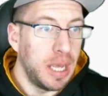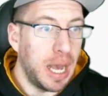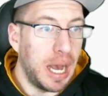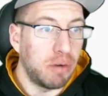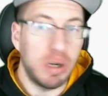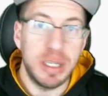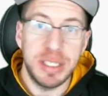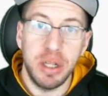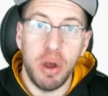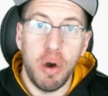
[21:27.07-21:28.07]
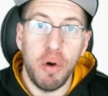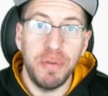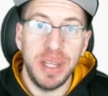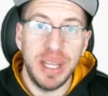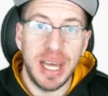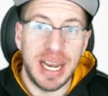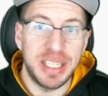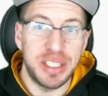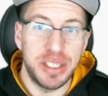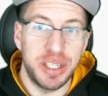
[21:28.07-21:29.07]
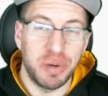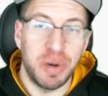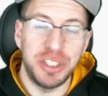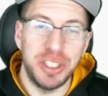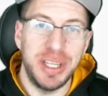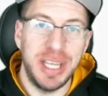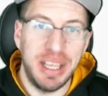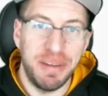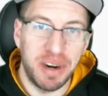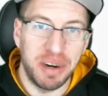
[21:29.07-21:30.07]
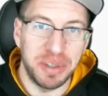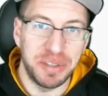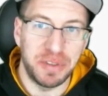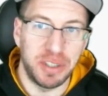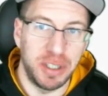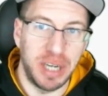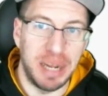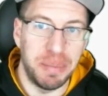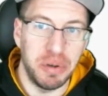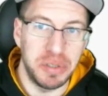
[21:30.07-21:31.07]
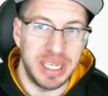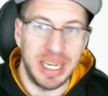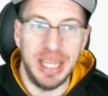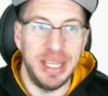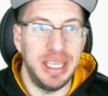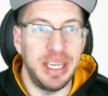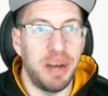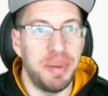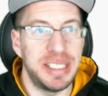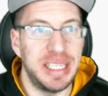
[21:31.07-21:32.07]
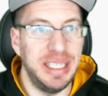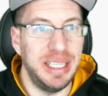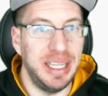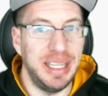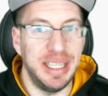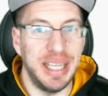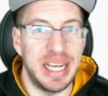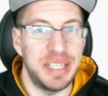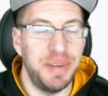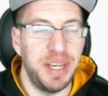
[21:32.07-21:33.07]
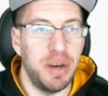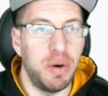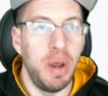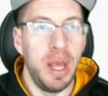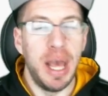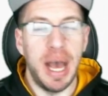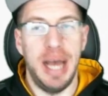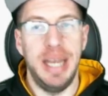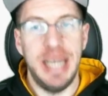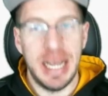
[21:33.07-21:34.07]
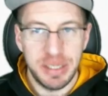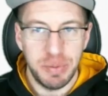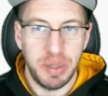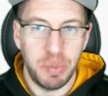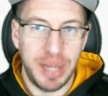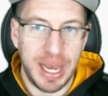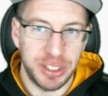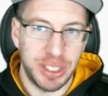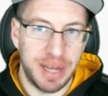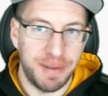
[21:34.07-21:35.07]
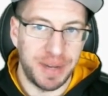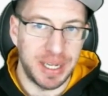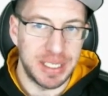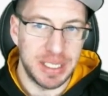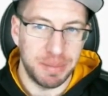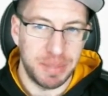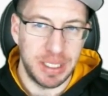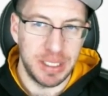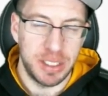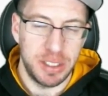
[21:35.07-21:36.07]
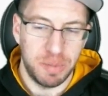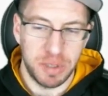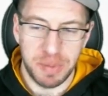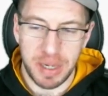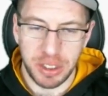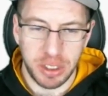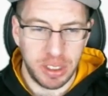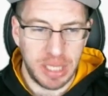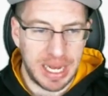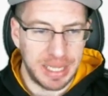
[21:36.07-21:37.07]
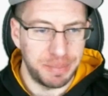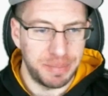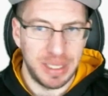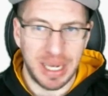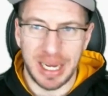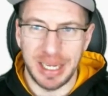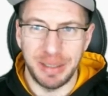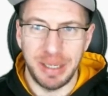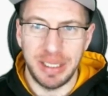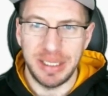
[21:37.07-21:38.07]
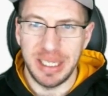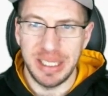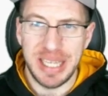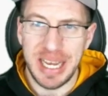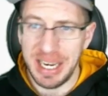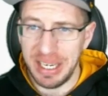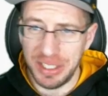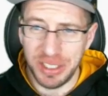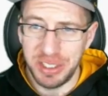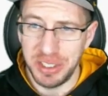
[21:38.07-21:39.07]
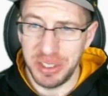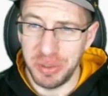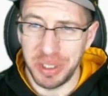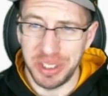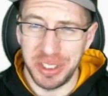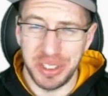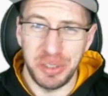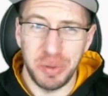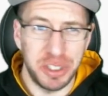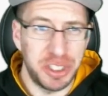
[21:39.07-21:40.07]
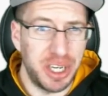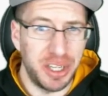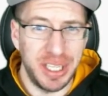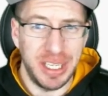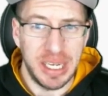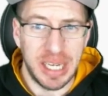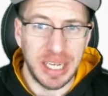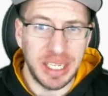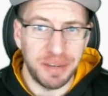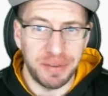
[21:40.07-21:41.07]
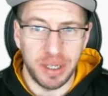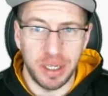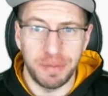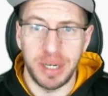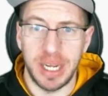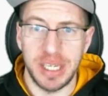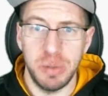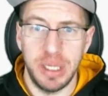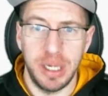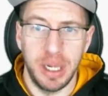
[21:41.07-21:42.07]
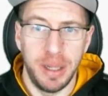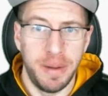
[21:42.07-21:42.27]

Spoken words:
Russell, hopefully that answers your question. Thank you very much for posting in the comments in the last video. Next week we actually have something super special. Taint, do you want to share the idea for next week?